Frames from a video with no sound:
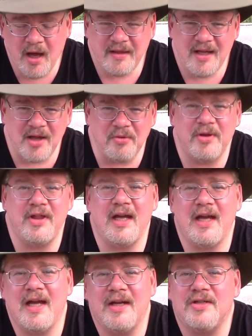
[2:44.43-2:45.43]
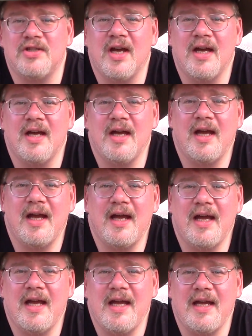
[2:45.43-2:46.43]
The other thing is,
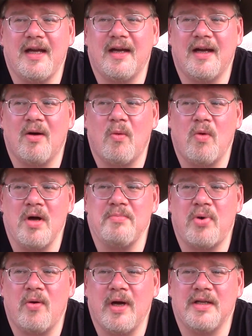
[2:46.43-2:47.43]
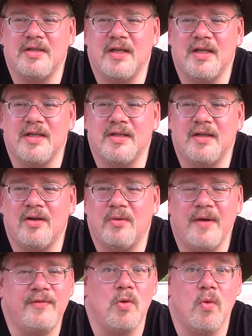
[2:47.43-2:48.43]
he at one point says, you know,
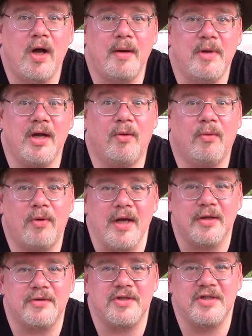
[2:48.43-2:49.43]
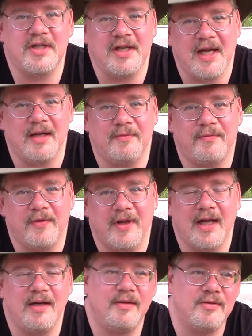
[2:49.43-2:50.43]
if you want to be a real
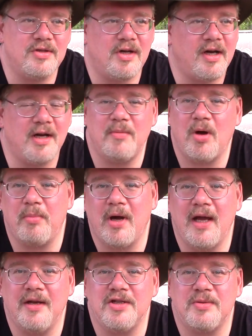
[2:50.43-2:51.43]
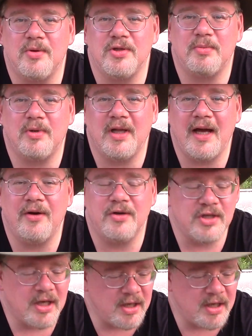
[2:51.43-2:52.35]
skinflint, he was talking about buying disposable lighters.